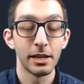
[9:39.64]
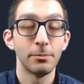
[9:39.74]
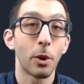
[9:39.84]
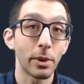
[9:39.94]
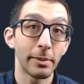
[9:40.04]

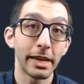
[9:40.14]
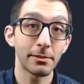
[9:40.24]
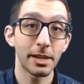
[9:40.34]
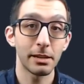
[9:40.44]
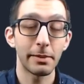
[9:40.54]
But we made
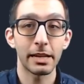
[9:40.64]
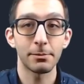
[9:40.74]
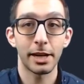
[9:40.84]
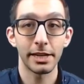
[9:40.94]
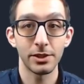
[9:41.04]
them kinematic
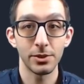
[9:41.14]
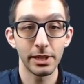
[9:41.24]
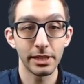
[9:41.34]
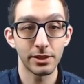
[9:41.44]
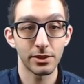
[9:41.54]
body
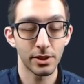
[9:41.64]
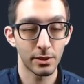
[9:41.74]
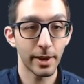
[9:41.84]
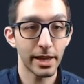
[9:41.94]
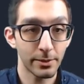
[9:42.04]
2Ds, so the
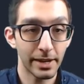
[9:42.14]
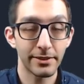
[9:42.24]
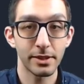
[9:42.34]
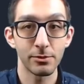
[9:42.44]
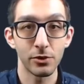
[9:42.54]
way that we
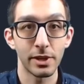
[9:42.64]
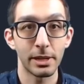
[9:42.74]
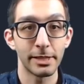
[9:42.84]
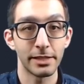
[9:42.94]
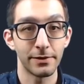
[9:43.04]
have to move
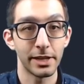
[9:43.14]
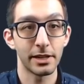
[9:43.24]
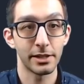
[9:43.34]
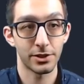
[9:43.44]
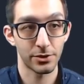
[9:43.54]
them is via
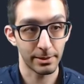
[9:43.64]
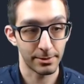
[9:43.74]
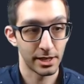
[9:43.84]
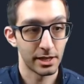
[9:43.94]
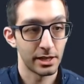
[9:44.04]
a script.
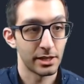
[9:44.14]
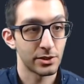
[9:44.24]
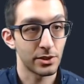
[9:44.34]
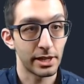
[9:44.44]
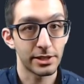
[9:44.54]

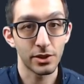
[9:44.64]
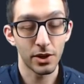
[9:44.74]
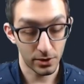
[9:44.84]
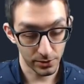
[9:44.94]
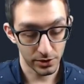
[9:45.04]
So let's
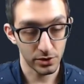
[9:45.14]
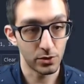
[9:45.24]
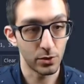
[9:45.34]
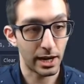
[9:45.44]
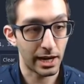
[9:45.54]
go
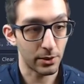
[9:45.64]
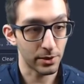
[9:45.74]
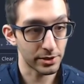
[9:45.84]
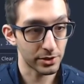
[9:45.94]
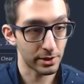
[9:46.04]
to
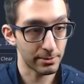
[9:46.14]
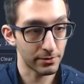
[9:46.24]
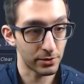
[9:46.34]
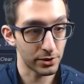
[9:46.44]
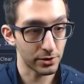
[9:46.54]
our script
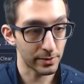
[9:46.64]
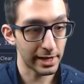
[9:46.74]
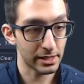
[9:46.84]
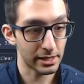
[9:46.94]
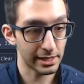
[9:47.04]
folder,
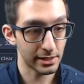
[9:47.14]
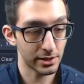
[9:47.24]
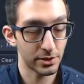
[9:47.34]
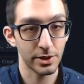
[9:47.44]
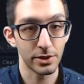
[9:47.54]
right click,
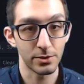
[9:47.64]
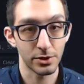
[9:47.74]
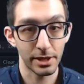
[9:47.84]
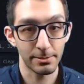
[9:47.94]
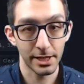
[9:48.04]
go to new
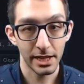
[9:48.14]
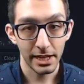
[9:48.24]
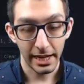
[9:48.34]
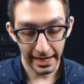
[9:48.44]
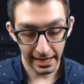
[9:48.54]
script,
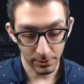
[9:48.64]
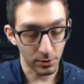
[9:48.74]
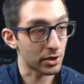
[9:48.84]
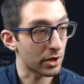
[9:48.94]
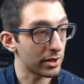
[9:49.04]
and
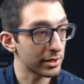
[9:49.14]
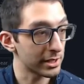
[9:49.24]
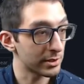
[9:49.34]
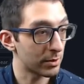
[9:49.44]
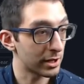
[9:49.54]
we'll call
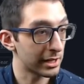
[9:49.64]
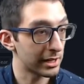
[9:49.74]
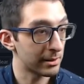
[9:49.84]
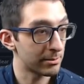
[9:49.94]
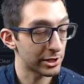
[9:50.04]
this
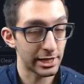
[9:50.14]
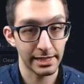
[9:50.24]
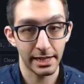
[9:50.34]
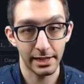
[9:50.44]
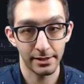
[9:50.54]
one
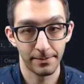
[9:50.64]
projectile.